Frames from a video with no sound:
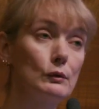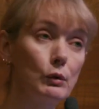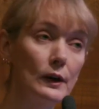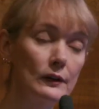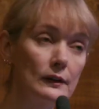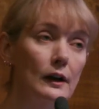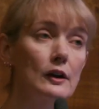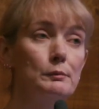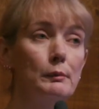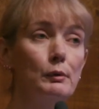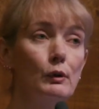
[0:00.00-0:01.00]
quite a
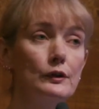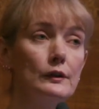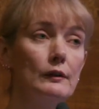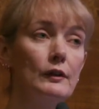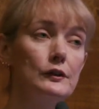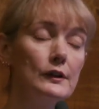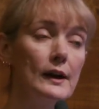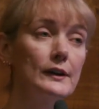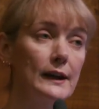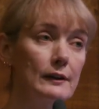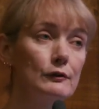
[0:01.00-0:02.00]
large proportion of the
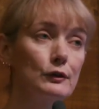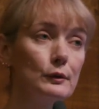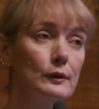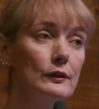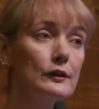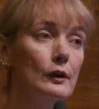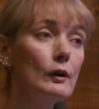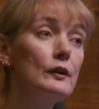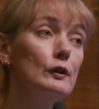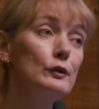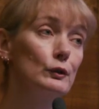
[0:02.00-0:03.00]
genetic influence
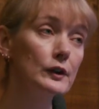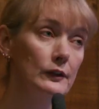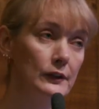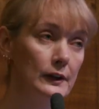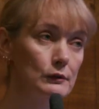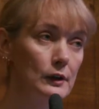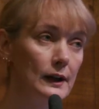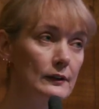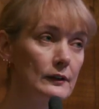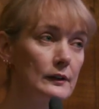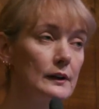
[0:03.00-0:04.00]
on those autistic
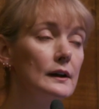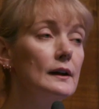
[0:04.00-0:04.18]
traits